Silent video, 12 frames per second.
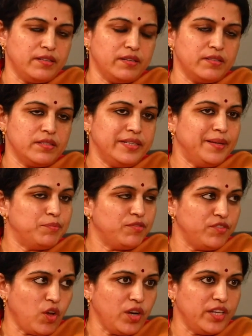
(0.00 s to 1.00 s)
that is depth
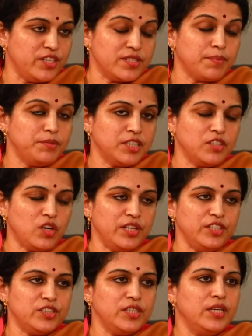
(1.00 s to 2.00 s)
of knowledge, subject
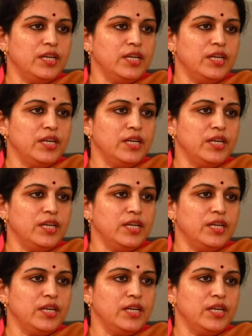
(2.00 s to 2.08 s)
knowledge.